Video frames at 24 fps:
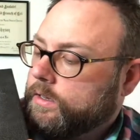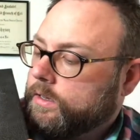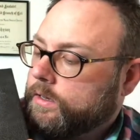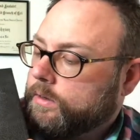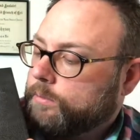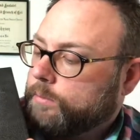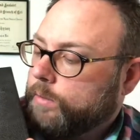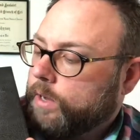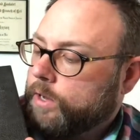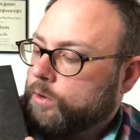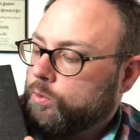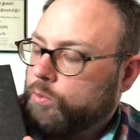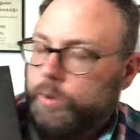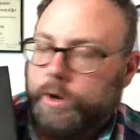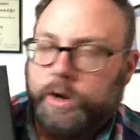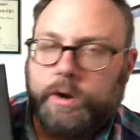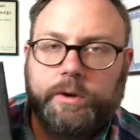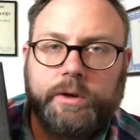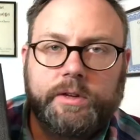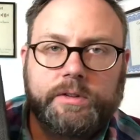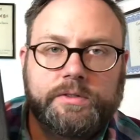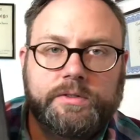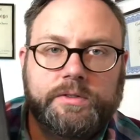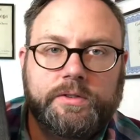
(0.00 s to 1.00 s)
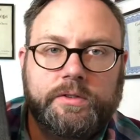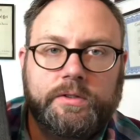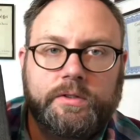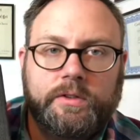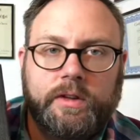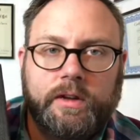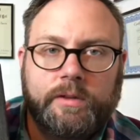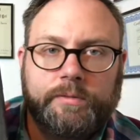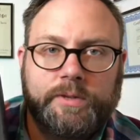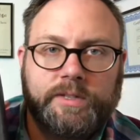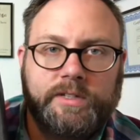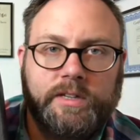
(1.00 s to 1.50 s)
um, I wear it
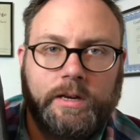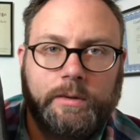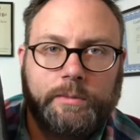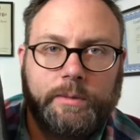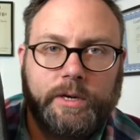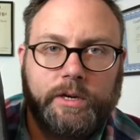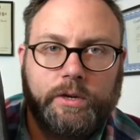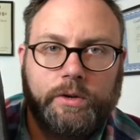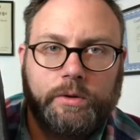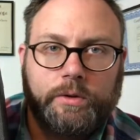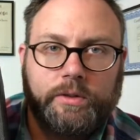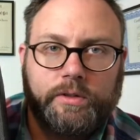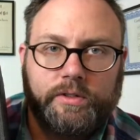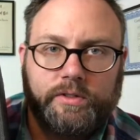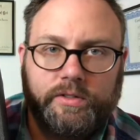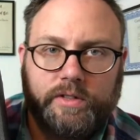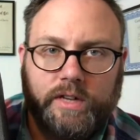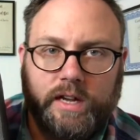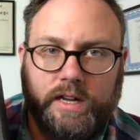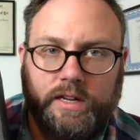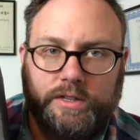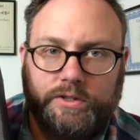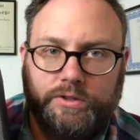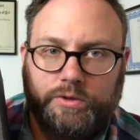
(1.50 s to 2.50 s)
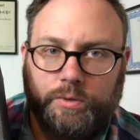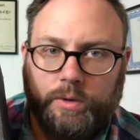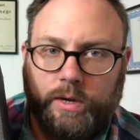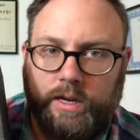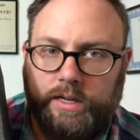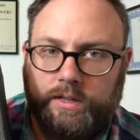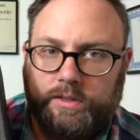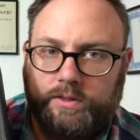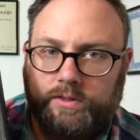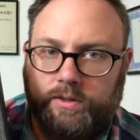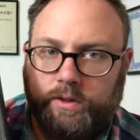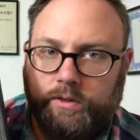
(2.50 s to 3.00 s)
every time I go to the Scottish
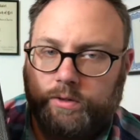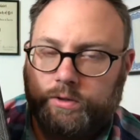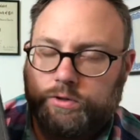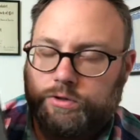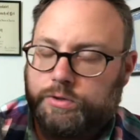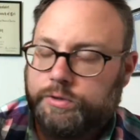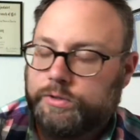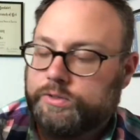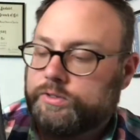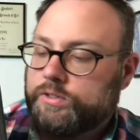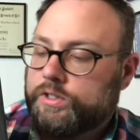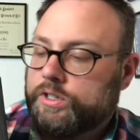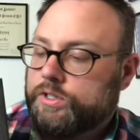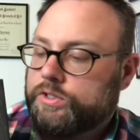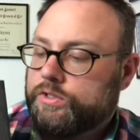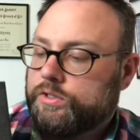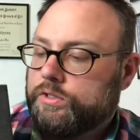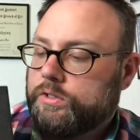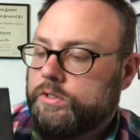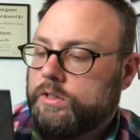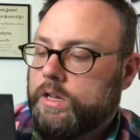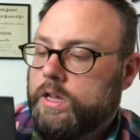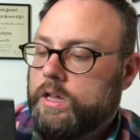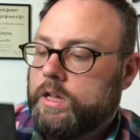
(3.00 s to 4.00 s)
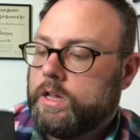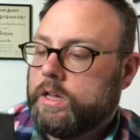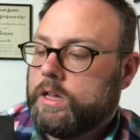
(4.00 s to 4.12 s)
Rite, Southern Jurisdiction,